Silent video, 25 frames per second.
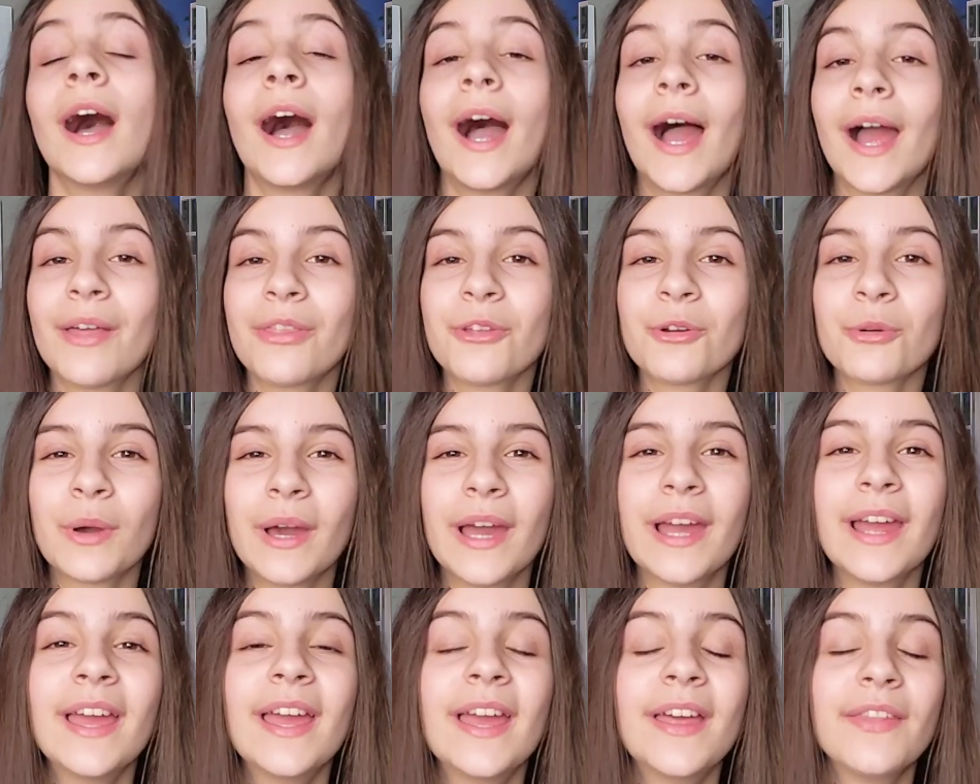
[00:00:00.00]
Either
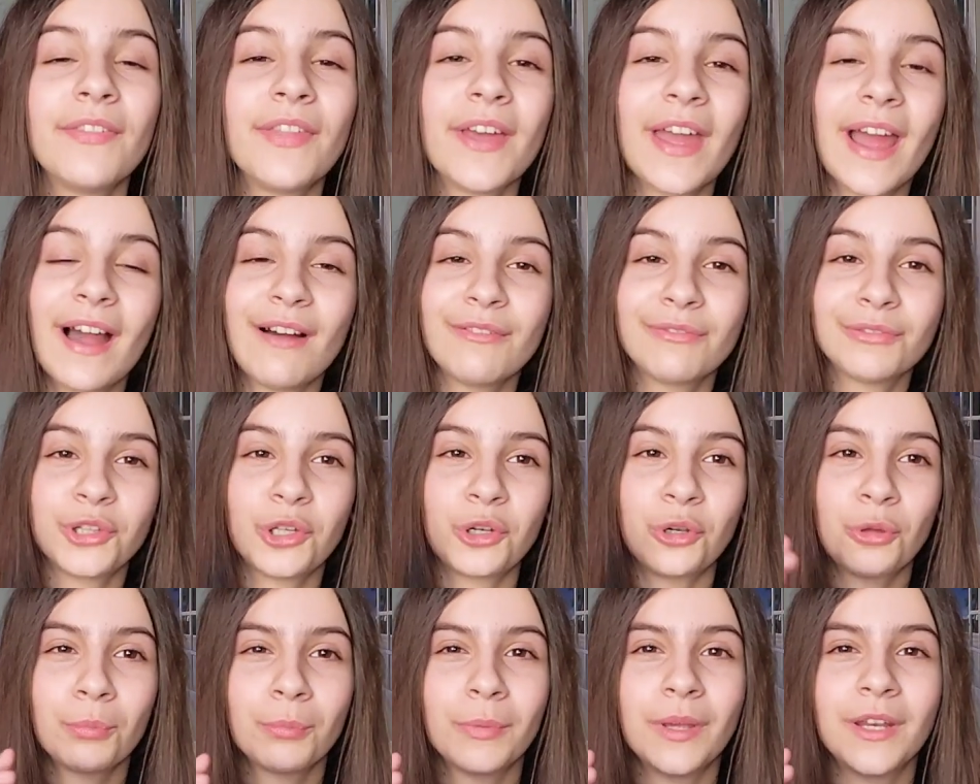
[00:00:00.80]
way, they have
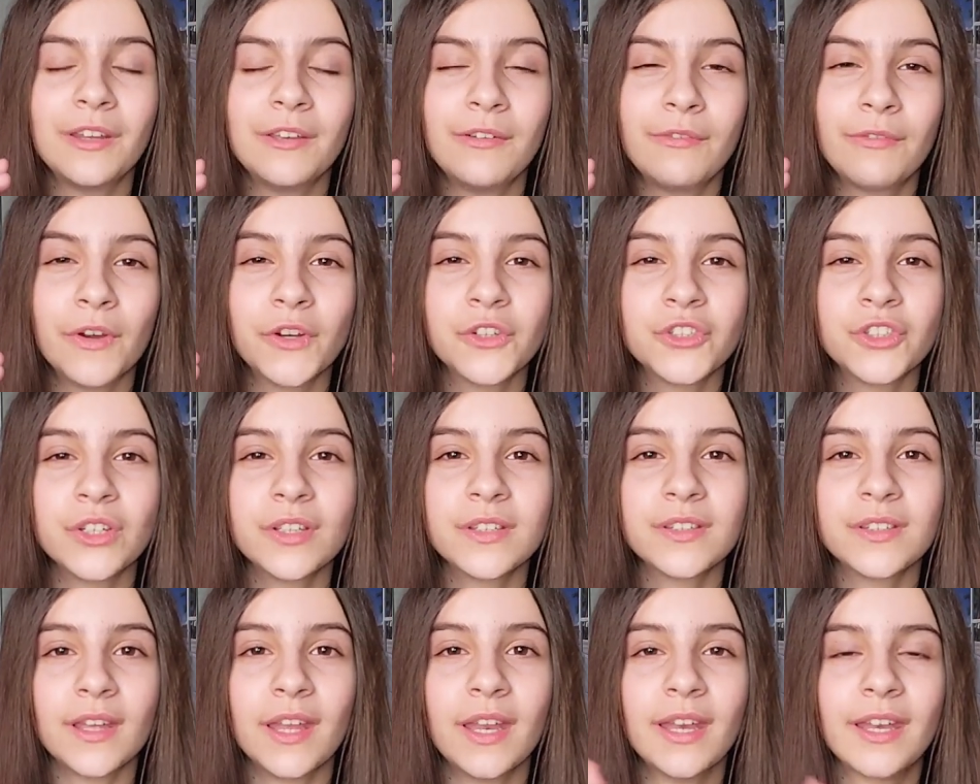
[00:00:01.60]
little mini
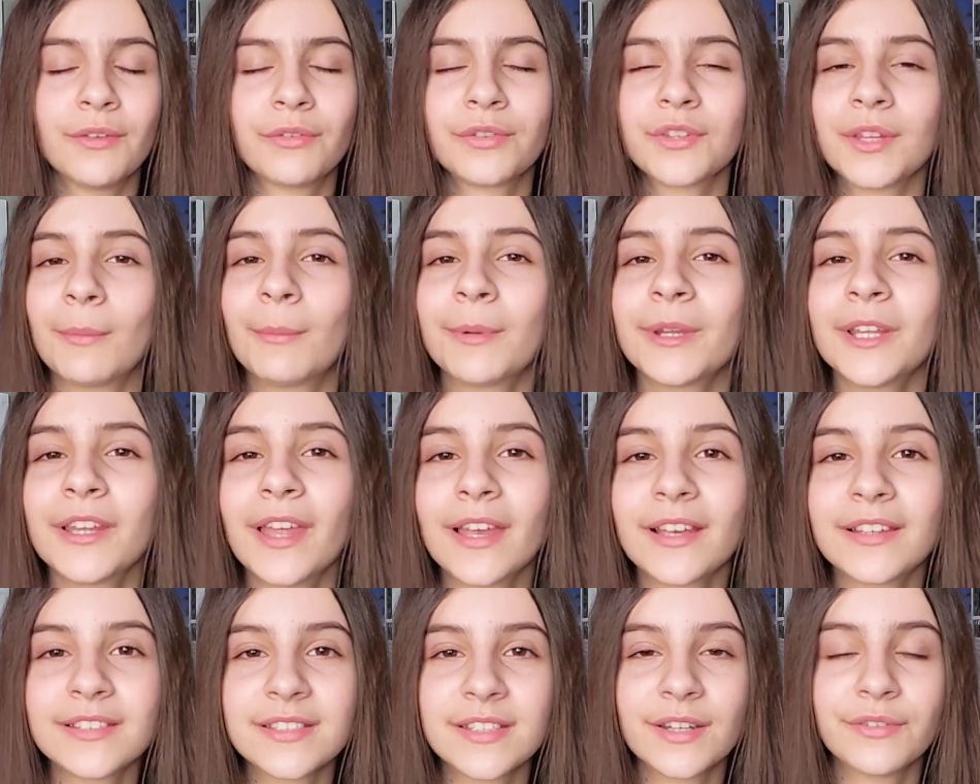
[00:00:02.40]
versions, and if somebody
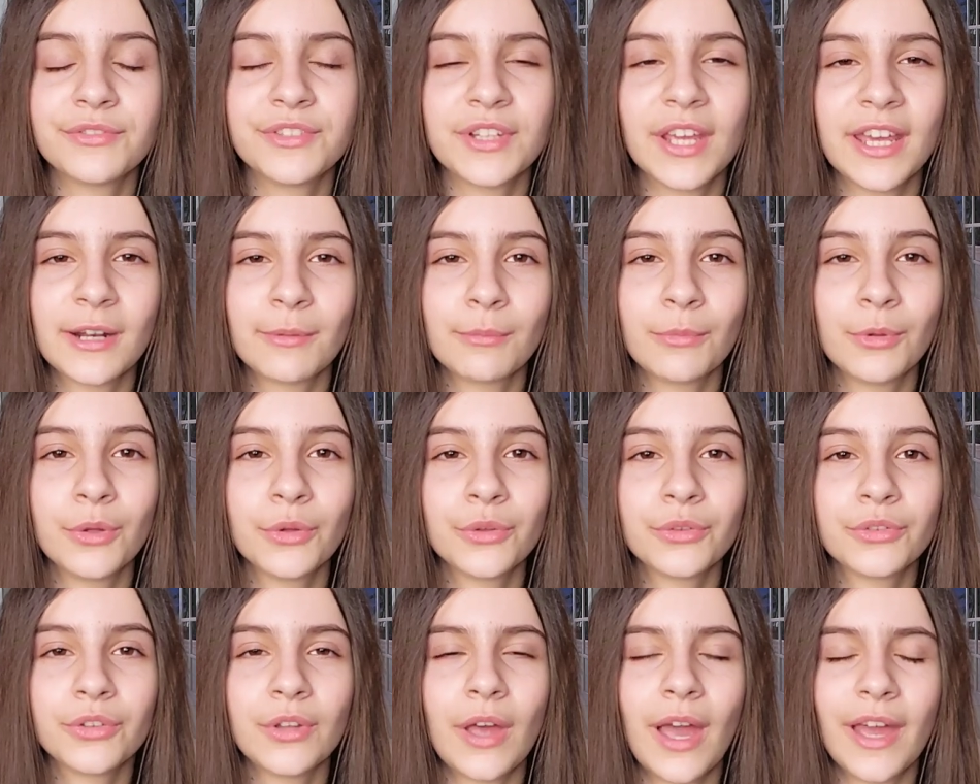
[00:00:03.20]
likes stuffed
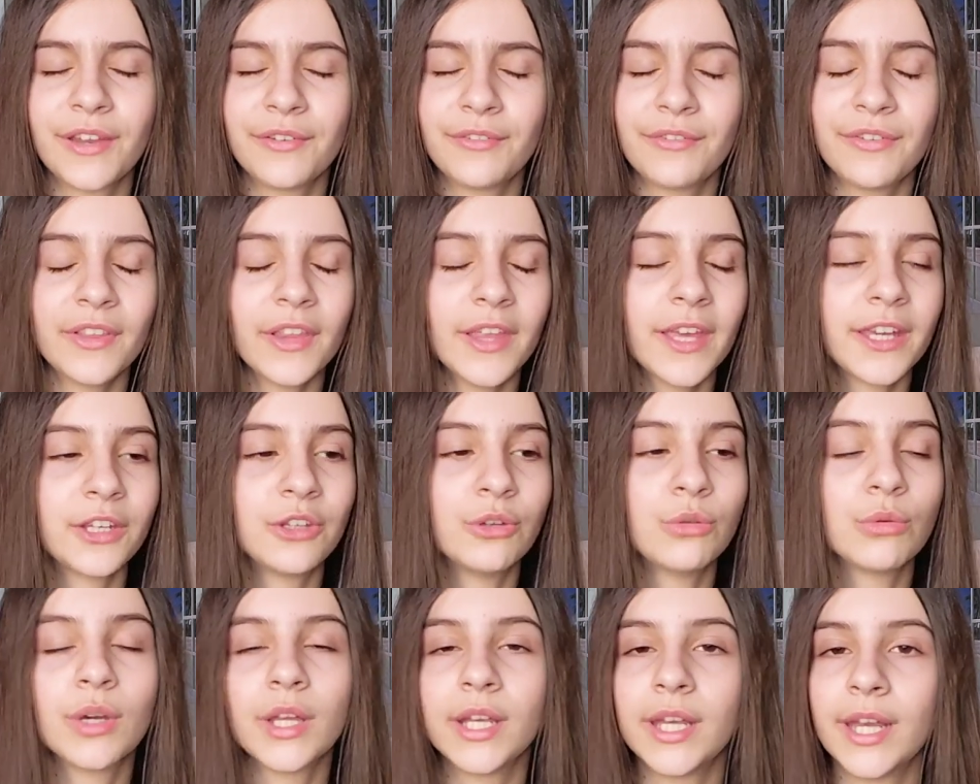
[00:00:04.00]
animals, I feel like
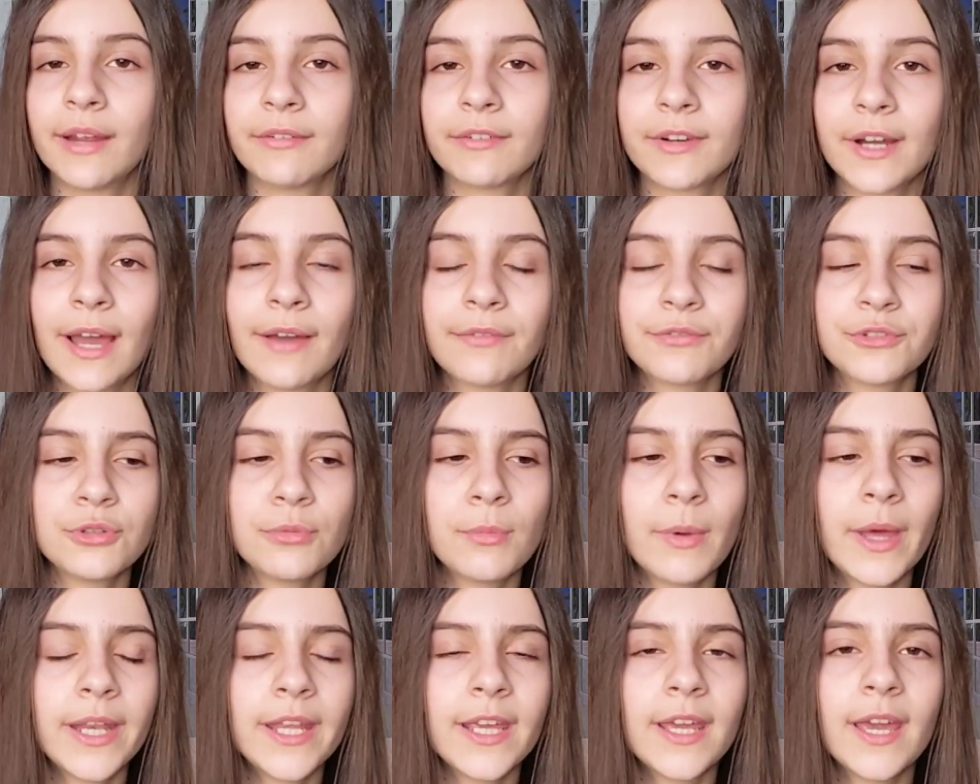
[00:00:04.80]
you can never have too
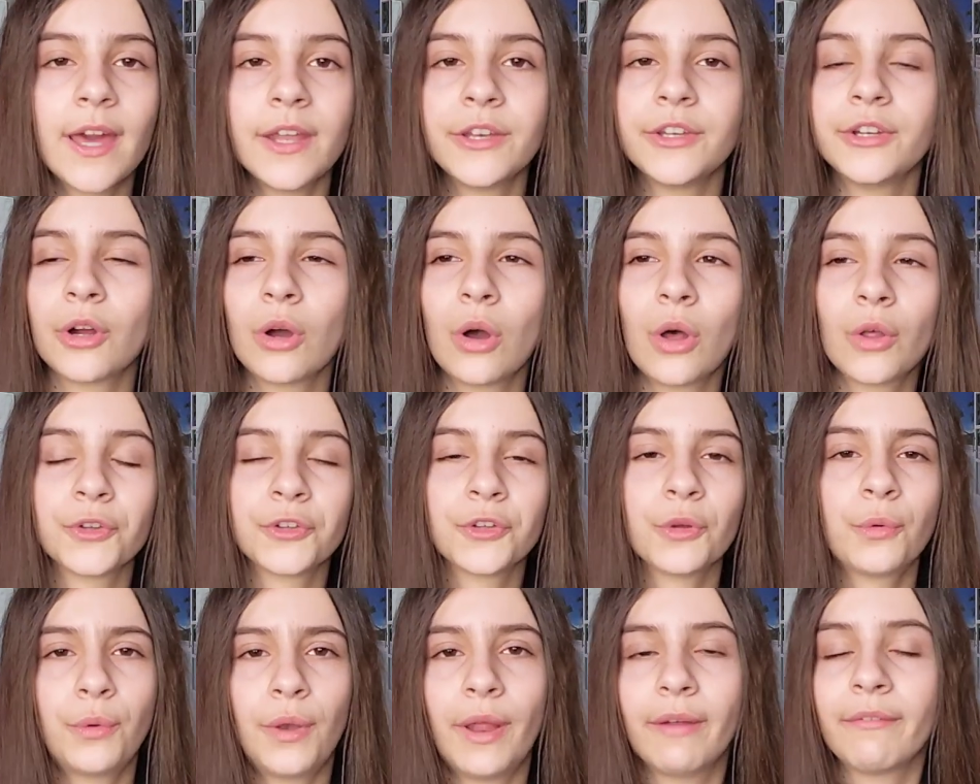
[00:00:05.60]
many, and you're
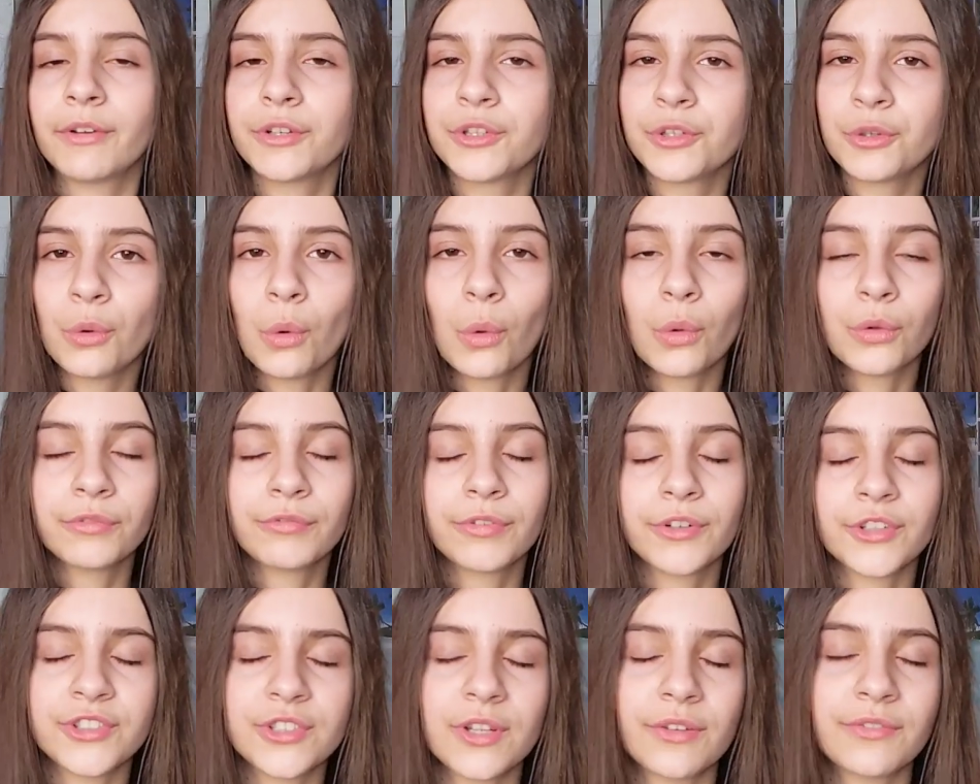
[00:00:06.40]
also never too old
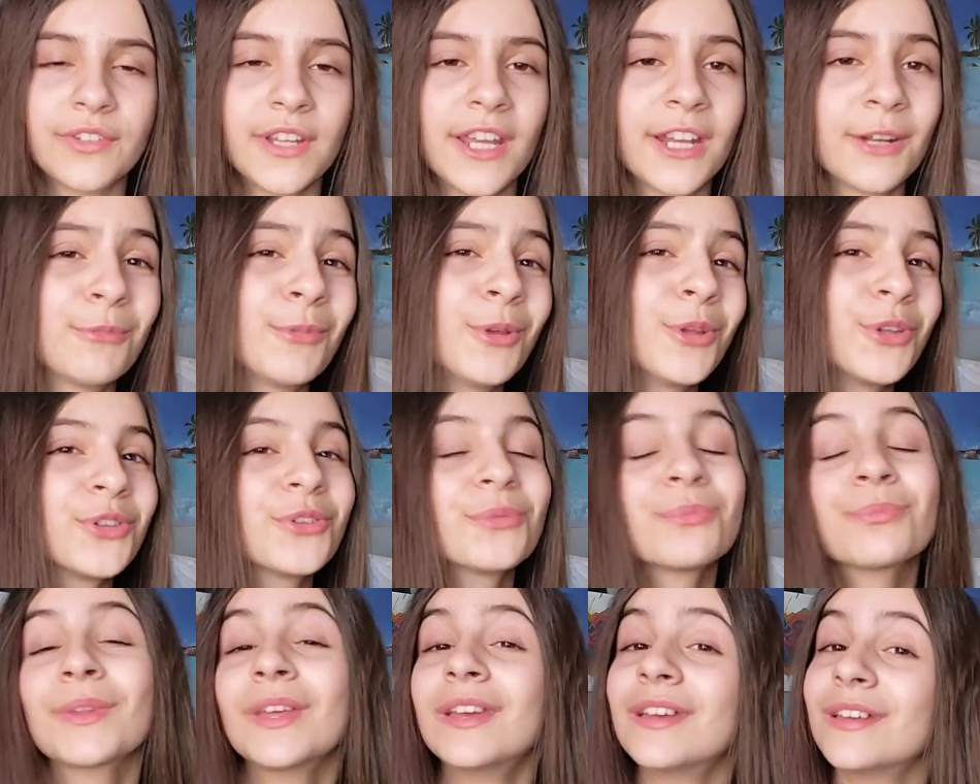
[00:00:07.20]
for stuffed
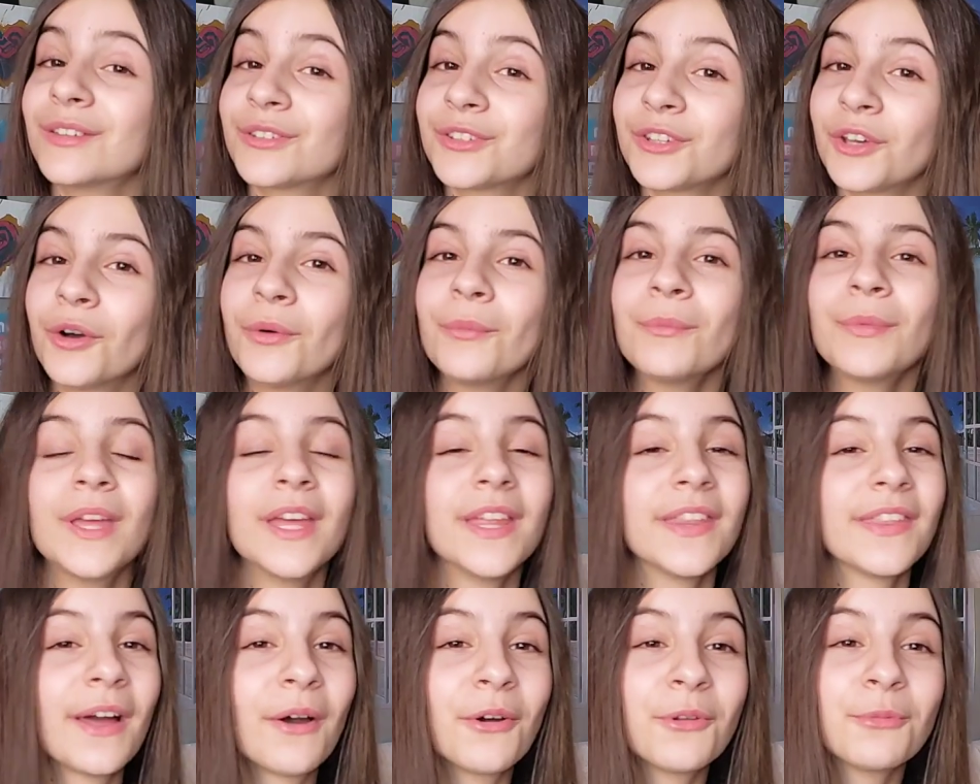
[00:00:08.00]
animals. So
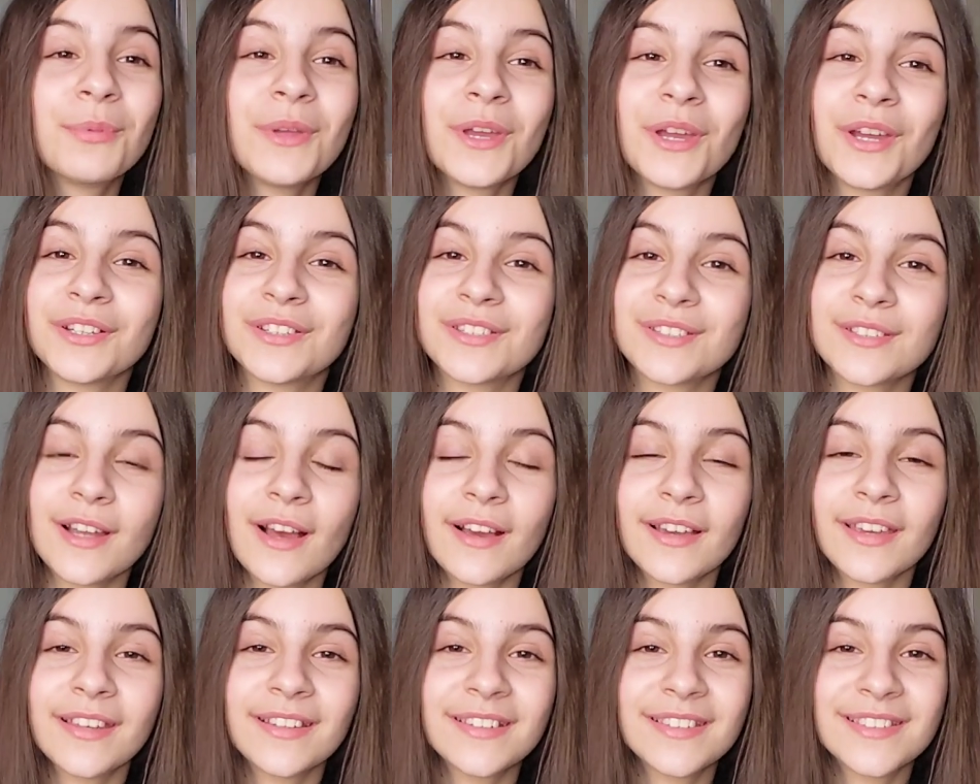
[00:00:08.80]
that would be a good
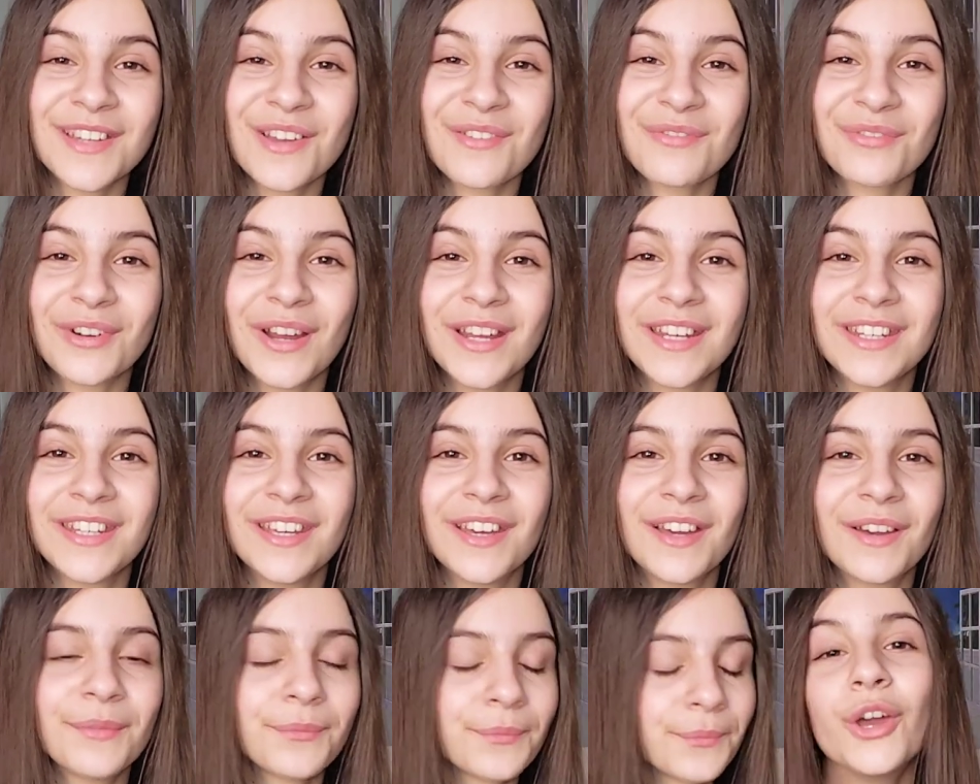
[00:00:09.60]
stocking stuffer
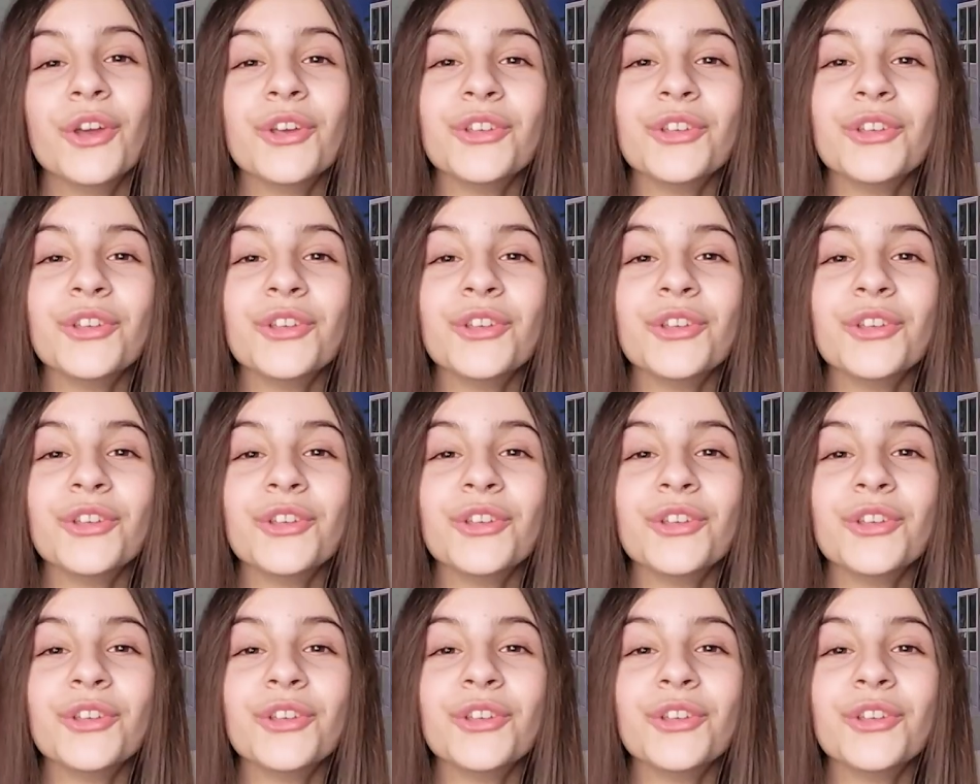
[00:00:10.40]
idea.